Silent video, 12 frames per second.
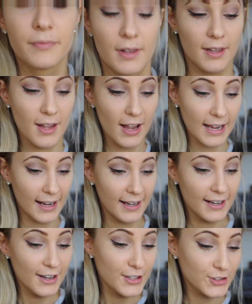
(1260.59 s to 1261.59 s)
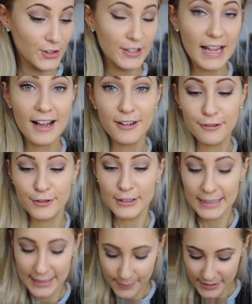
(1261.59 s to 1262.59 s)
it? Okay, so now
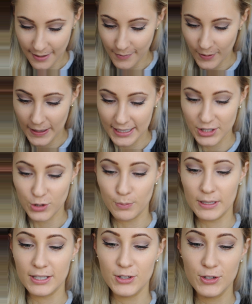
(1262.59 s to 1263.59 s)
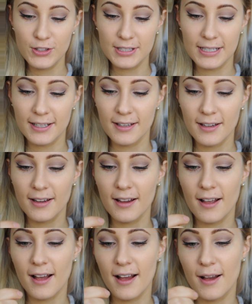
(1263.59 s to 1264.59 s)
for the lips I'm going to be
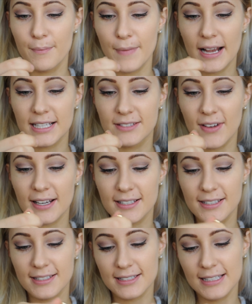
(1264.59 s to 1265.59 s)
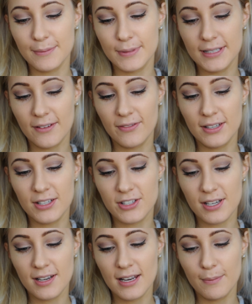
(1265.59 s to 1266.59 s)
using Max Factor's Lip
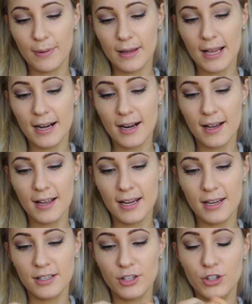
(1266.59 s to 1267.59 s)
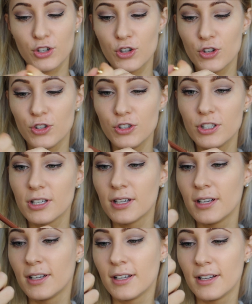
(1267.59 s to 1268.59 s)
Definition Lip Liner in Nude
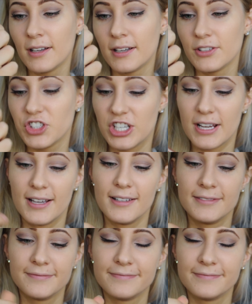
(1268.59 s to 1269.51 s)
Chair,